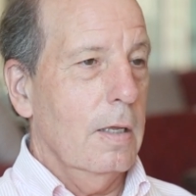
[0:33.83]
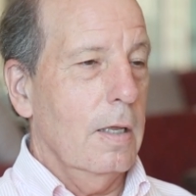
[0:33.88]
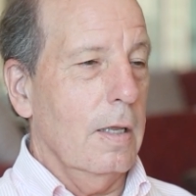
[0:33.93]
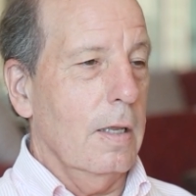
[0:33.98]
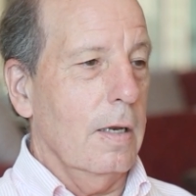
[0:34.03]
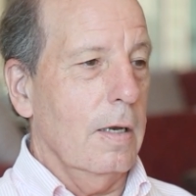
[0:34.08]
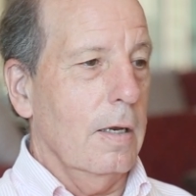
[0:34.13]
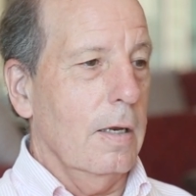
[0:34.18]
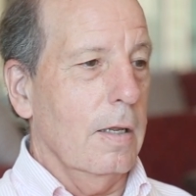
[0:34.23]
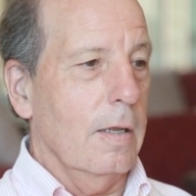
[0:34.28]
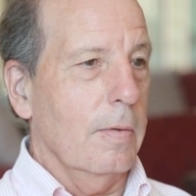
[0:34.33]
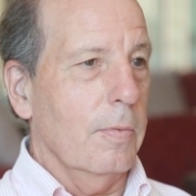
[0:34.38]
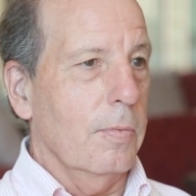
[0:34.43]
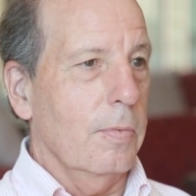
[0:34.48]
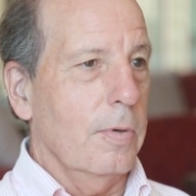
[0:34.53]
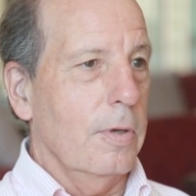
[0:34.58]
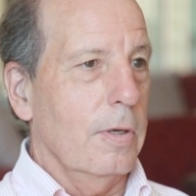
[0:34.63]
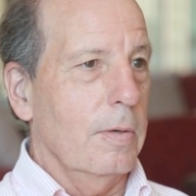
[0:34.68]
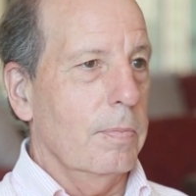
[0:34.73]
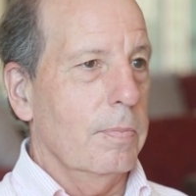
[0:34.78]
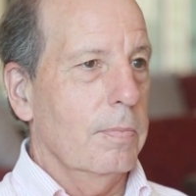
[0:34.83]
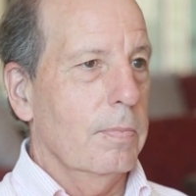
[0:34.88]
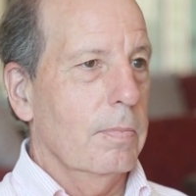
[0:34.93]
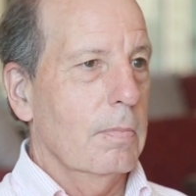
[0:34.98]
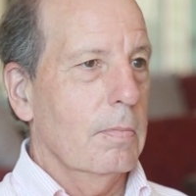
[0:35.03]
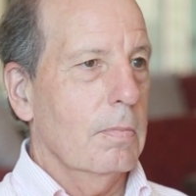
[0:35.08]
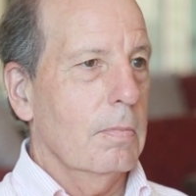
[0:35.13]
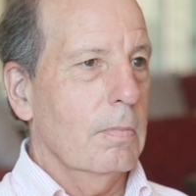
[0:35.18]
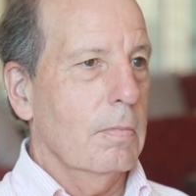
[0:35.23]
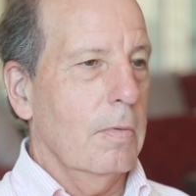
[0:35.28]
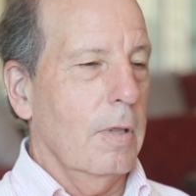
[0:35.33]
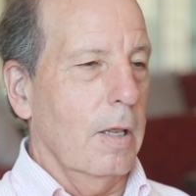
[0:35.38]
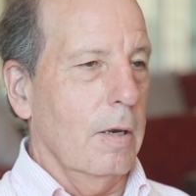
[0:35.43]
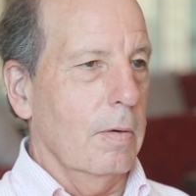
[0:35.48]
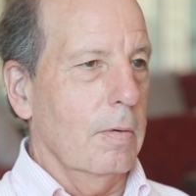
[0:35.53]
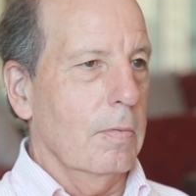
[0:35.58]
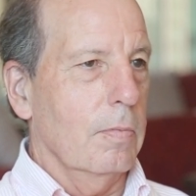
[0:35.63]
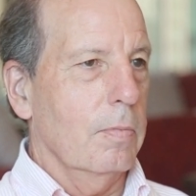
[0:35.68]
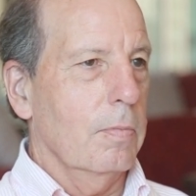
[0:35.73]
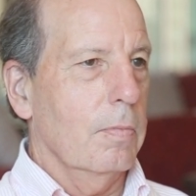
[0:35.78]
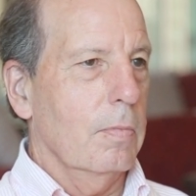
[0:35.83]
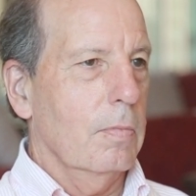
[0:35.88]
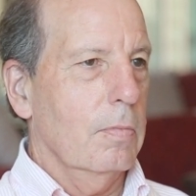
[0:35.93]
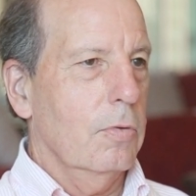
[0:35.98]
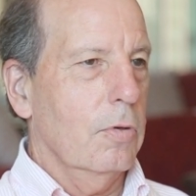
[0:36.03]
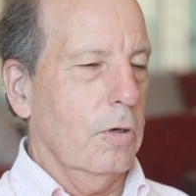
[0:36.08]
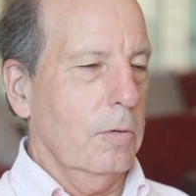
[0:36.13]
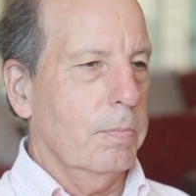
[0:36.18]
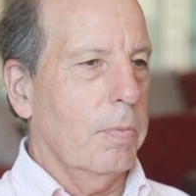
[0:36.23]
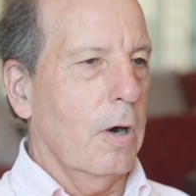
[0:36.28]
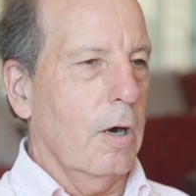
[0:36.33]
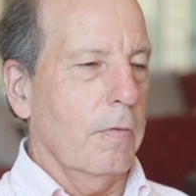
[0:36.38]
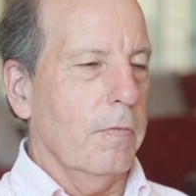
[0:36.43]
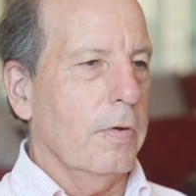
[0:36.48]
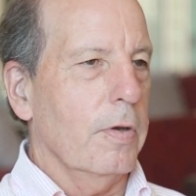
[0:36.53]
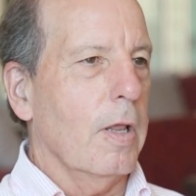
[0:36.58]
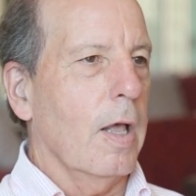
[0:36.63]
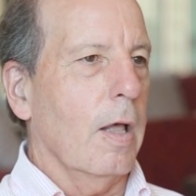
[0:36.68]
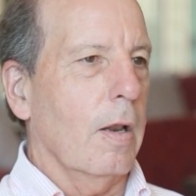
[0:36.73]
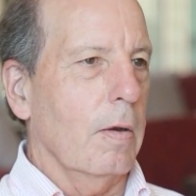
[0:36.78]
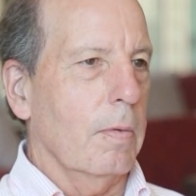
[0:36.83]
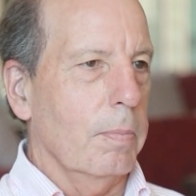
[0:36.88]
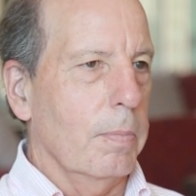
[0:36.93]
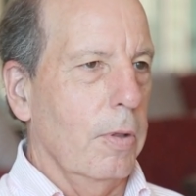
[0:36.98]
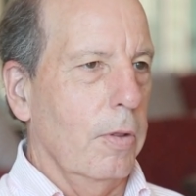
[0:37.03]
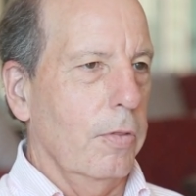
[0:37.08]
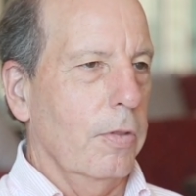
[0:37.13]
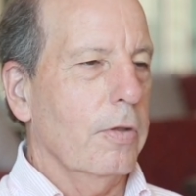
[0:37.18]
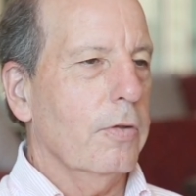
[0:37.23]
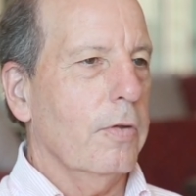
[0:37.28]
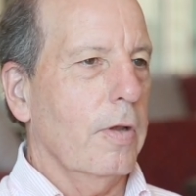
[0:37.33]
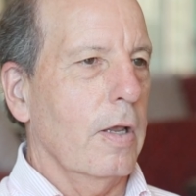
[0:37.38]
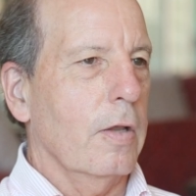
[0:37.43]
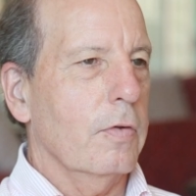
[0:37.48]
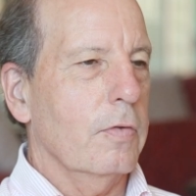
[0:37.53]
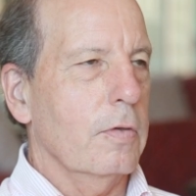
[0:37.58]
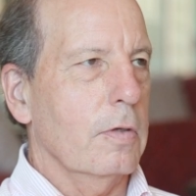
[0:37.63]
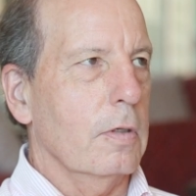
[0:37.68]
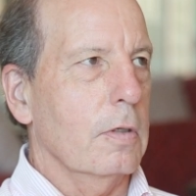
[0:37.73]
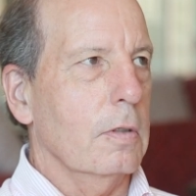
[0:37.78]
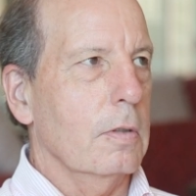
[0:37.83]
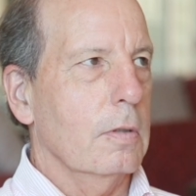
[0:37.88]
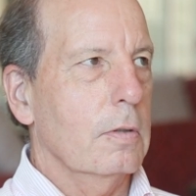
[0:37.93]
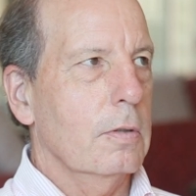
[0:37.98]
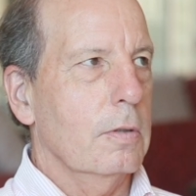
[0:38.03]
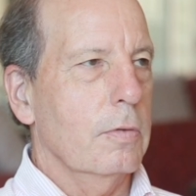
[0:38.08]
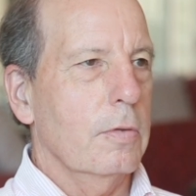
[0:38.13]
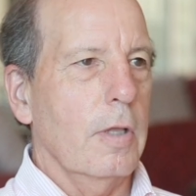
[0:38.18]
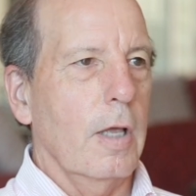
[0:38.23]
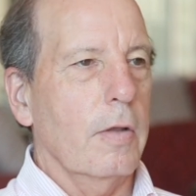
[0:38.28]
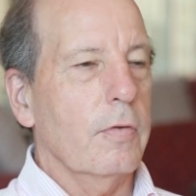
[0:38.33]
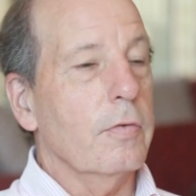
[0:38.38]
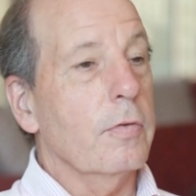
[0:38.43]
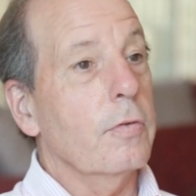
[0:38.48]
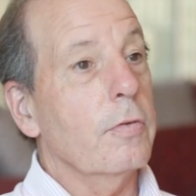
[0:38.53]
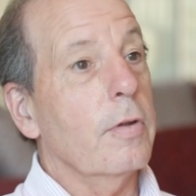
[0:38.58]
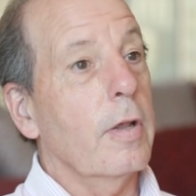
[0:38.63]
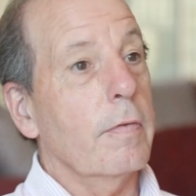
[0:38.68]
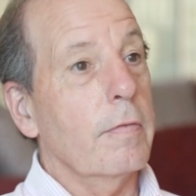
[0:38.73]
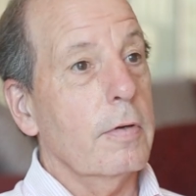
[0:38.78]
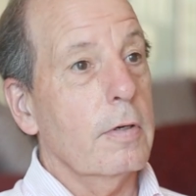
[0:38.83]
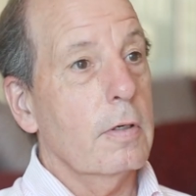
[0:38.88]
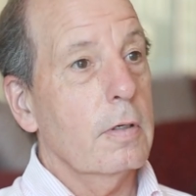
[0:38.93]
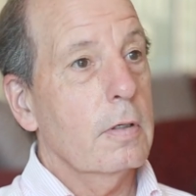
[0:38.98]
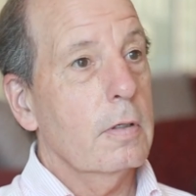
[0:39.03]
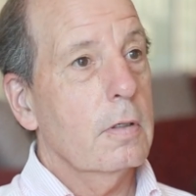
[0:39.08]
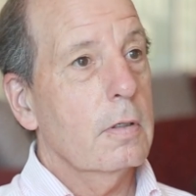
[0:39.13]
And we then took part of it down and built this house in 2007.